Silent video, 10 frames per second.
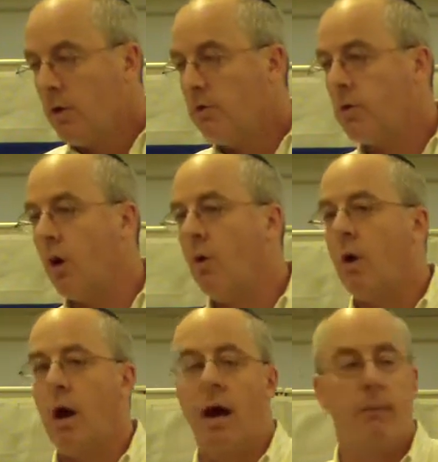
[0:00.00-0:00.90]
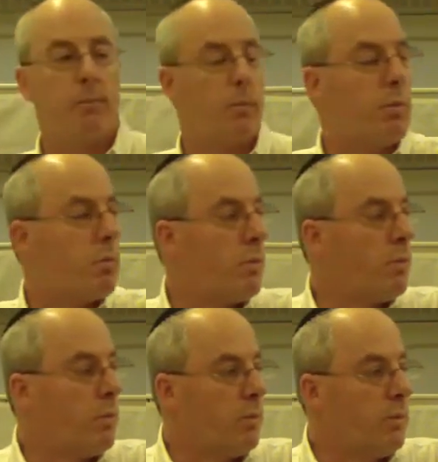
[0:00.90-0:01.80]
So, um,
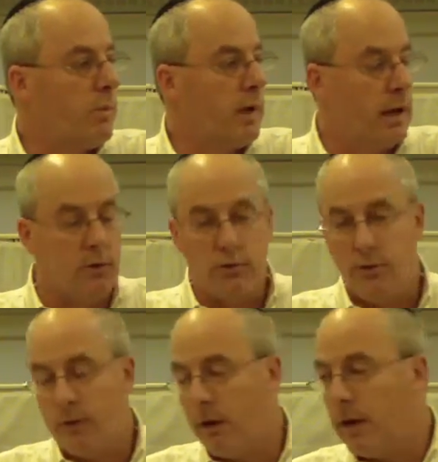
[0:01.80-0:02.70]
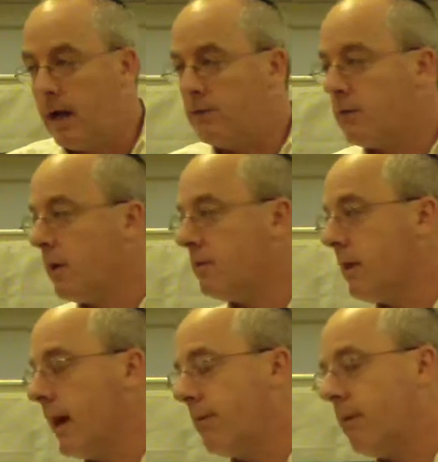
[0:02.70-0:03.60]
it is very nice to,
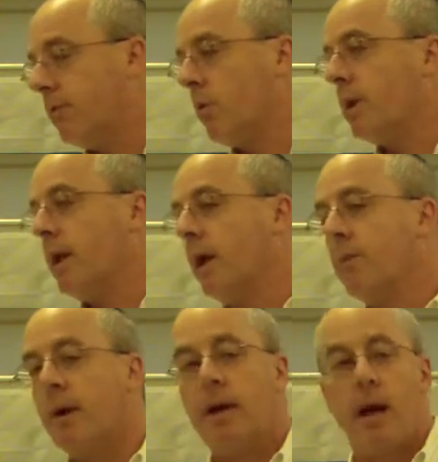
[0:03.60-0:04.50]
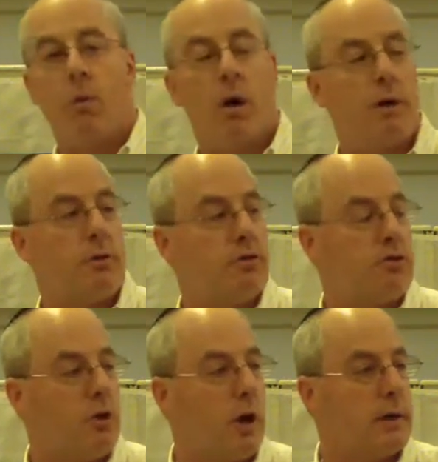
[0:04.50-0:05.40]
to have everyone here, but I wanted to
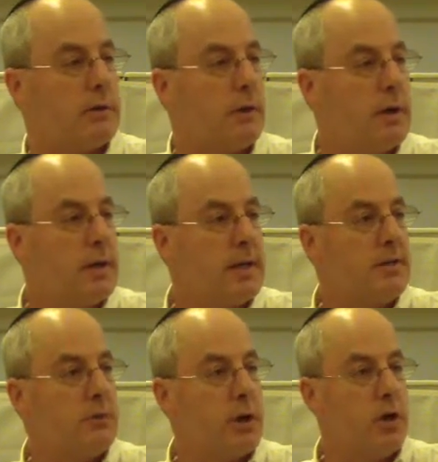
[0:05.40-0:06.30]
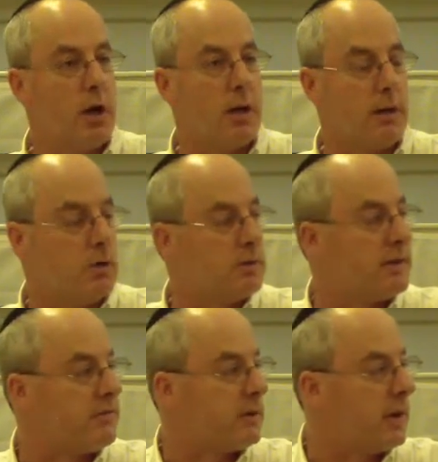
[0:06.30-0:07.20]
start, if we could, a little
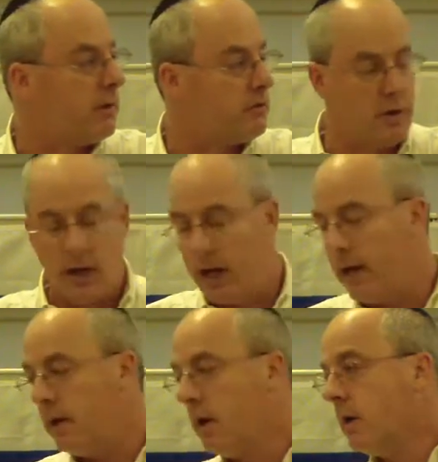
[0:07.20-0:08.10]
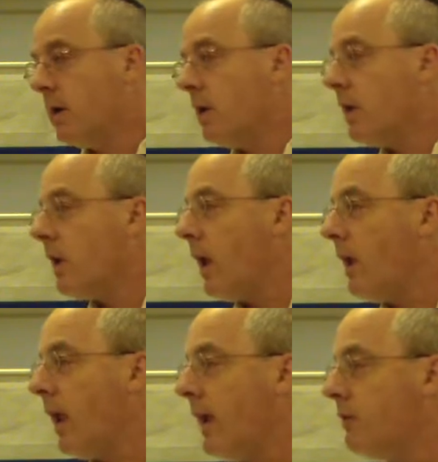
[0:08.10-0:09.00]
differently tonight
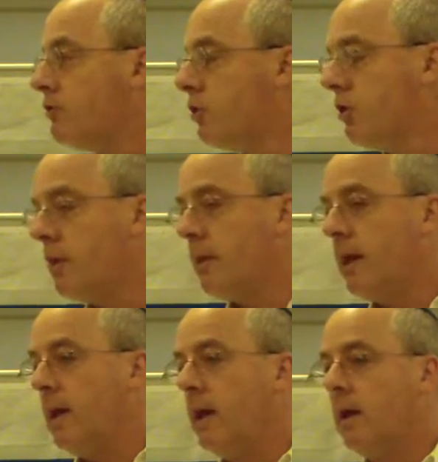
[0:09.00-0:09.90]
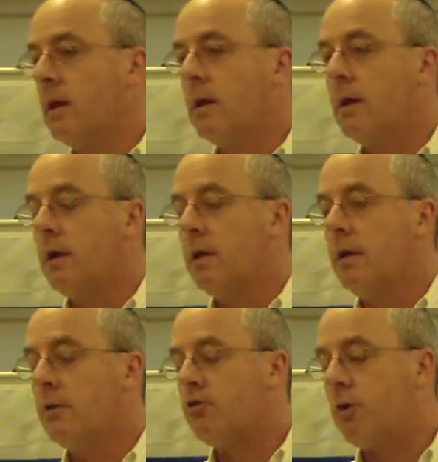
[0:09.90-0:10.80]
due to the, Yes.
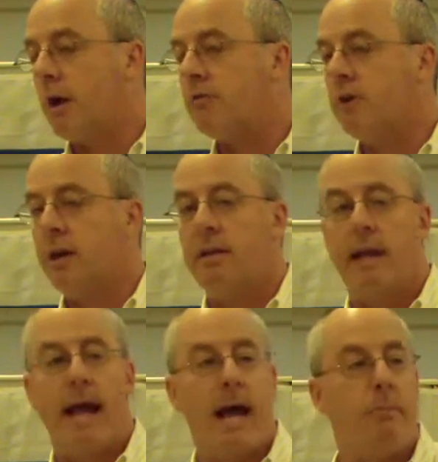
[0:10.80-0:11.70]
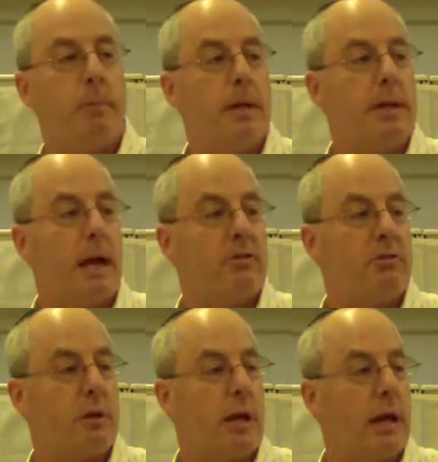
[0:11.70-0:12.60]
the atrocity that happened
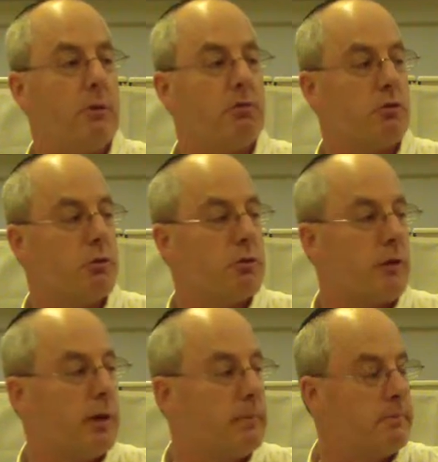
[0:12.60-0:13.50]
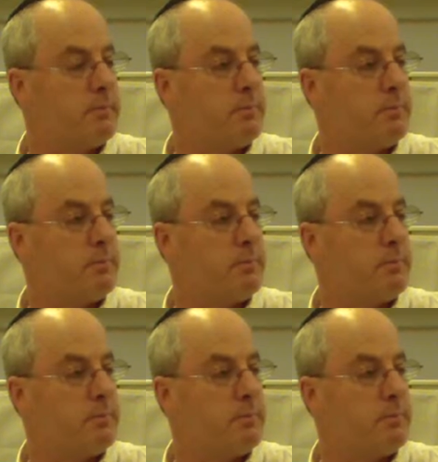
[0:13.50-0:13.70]
yesterday in Jerusalem.